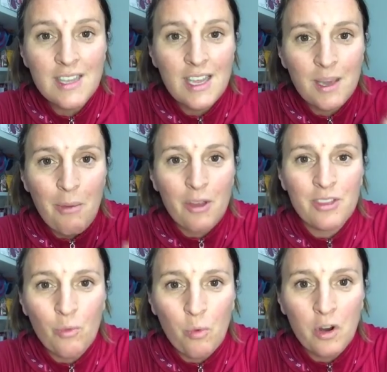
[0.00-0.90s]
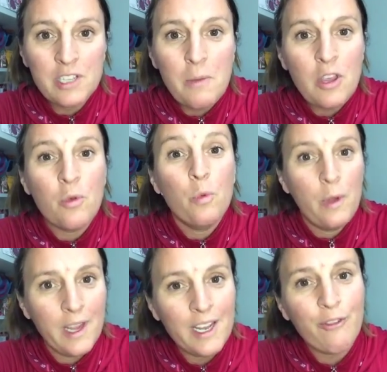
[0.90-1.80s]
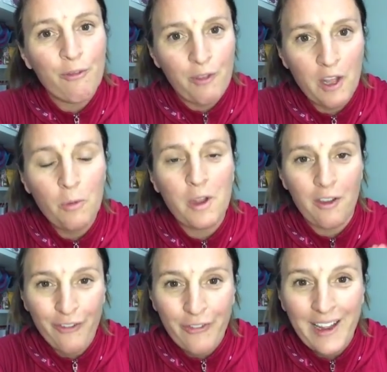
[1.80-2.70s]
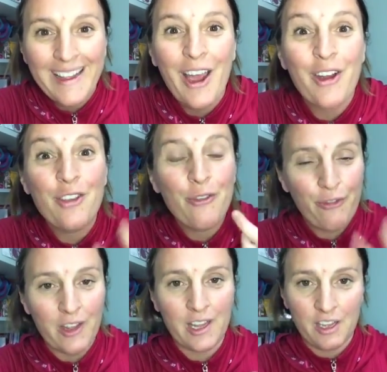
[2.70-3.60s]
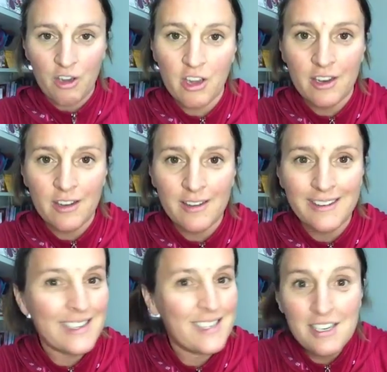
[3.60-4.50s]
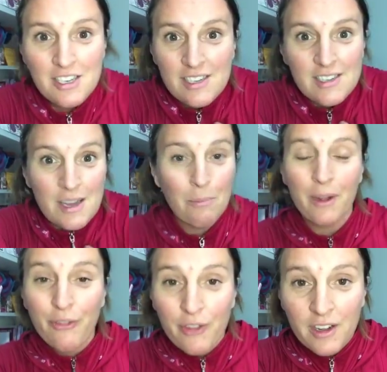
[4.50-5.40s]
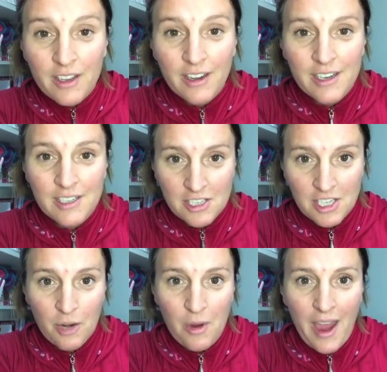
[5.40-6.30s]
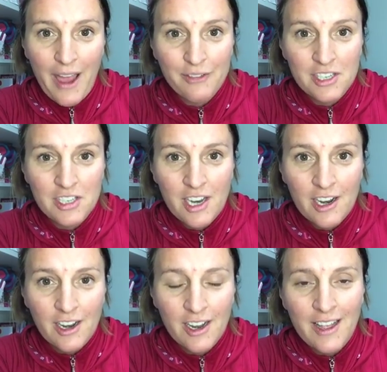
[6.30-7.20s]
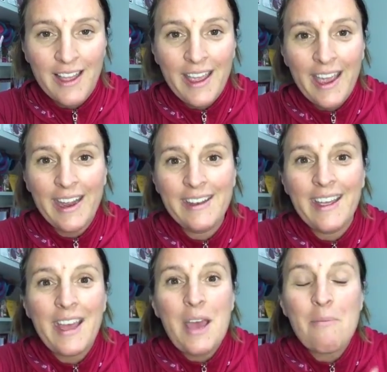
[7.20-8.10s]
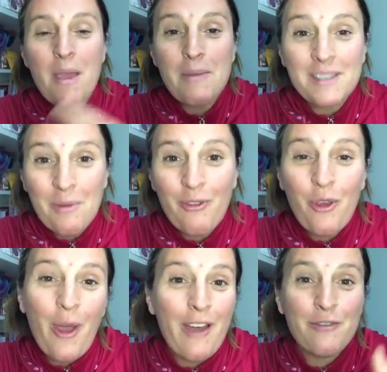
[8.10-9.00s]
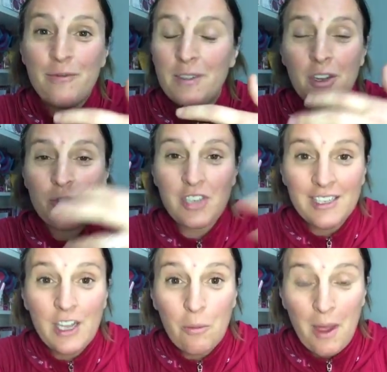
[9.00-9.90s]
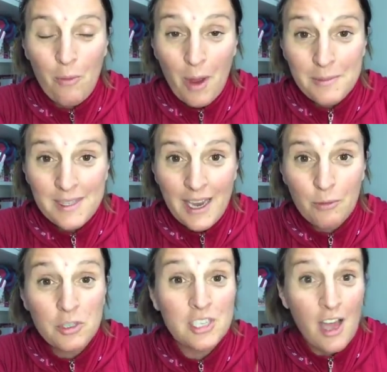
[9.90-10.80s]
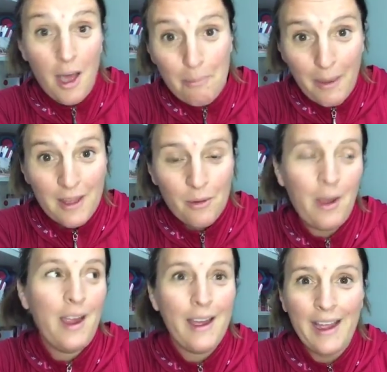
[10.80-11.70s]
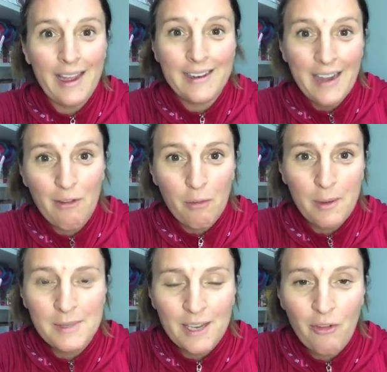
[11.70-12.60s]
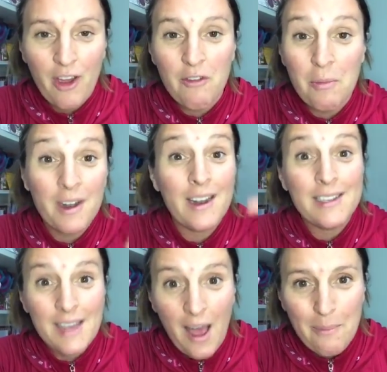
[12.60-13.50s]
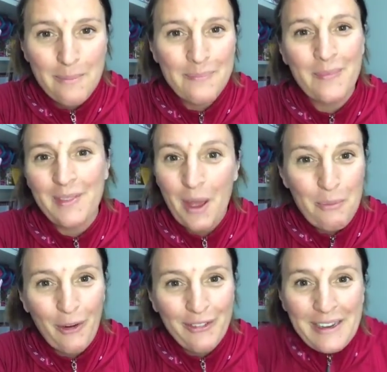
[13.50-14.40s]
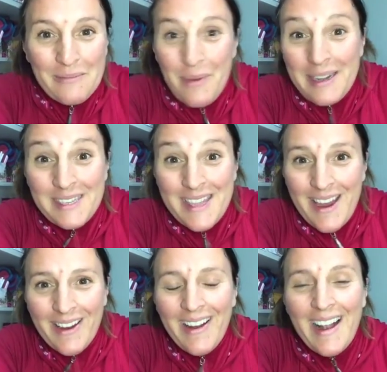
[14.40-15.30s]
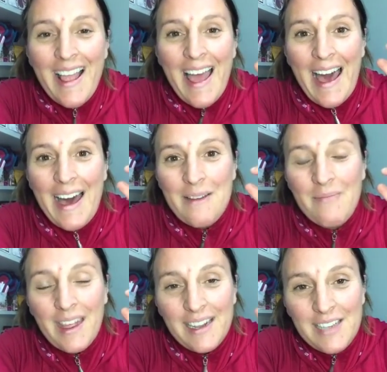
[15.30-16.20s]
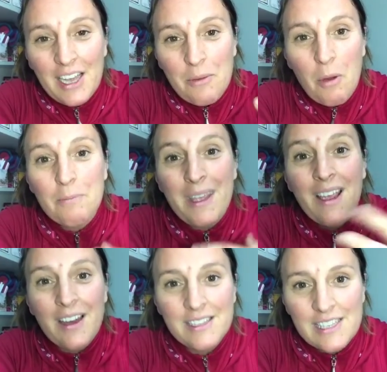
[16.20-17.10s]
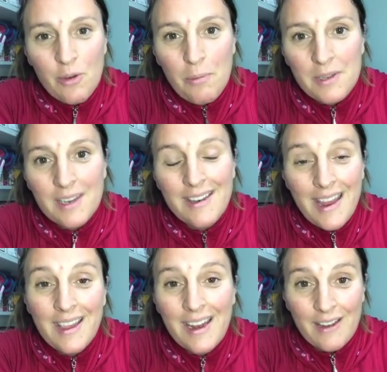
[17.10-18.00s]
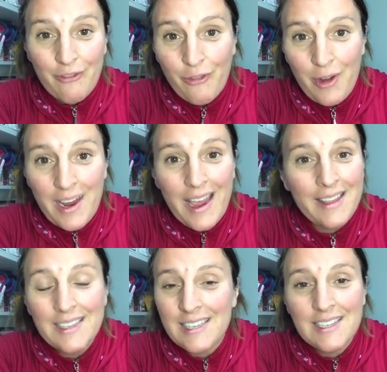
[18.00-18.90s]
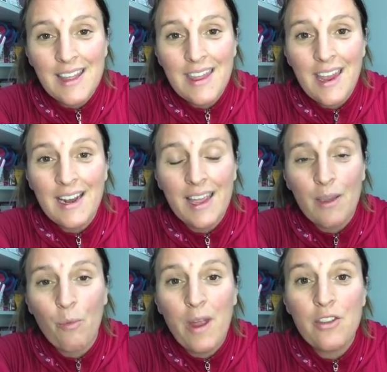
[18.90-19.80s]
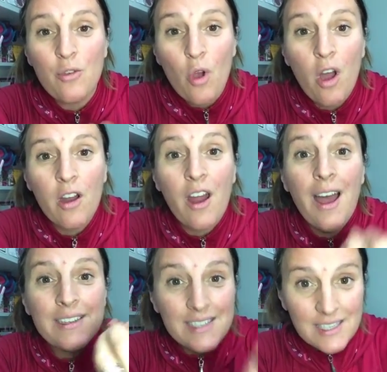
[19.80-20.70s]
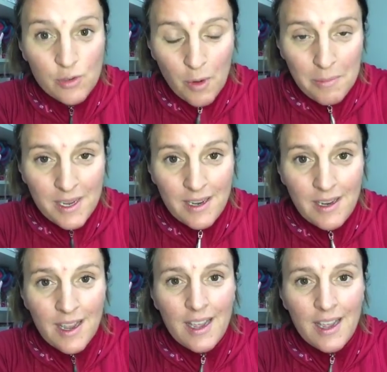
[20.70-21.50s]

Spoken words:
think about the words, but you really feel what you're feeling. Are you feeling good? Does it just simply feel good to share what you have to share? And maybe some of you have, checked out my website, which is up, by the way. I didn't have a website forever, but it is up. Not perfect, but it's there. And I talk about being unscripted, naked, and free. And this is the thing, like when you are unscripted,